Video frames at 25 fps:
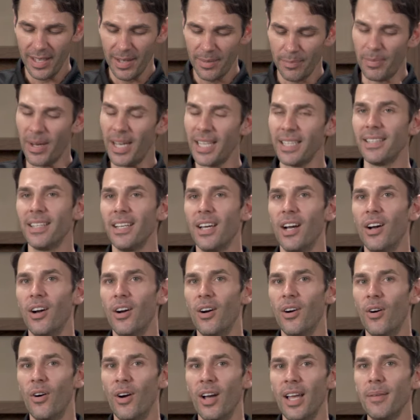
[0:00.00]
But
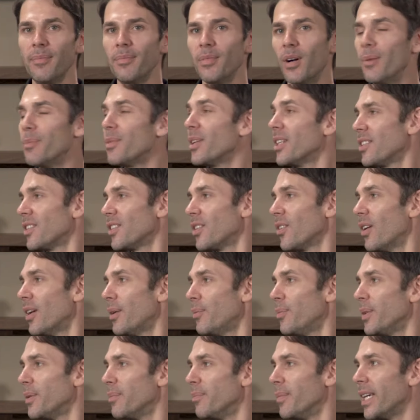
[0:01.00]
I'm going to
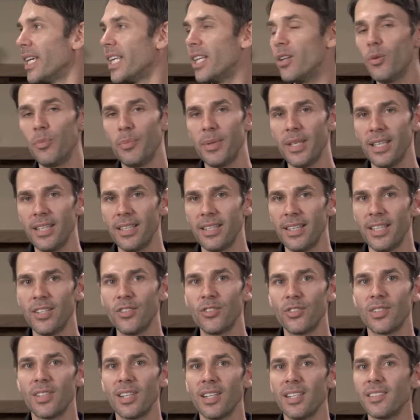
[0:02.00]
side with Mick, and it'll be
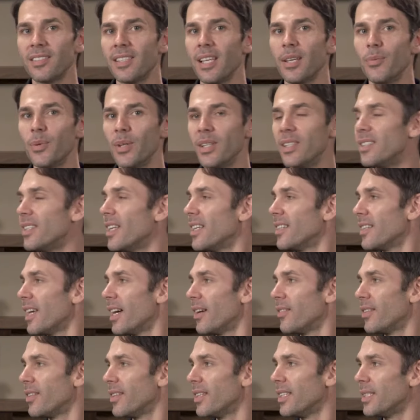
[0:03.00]
interesting to see what he says
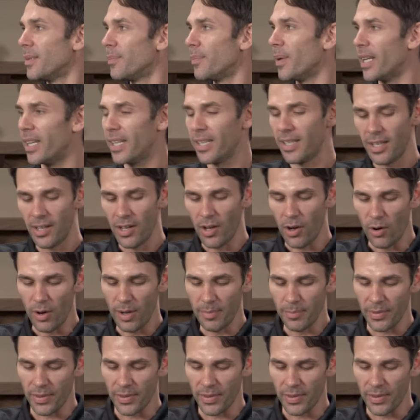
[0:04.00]
after this. But I'm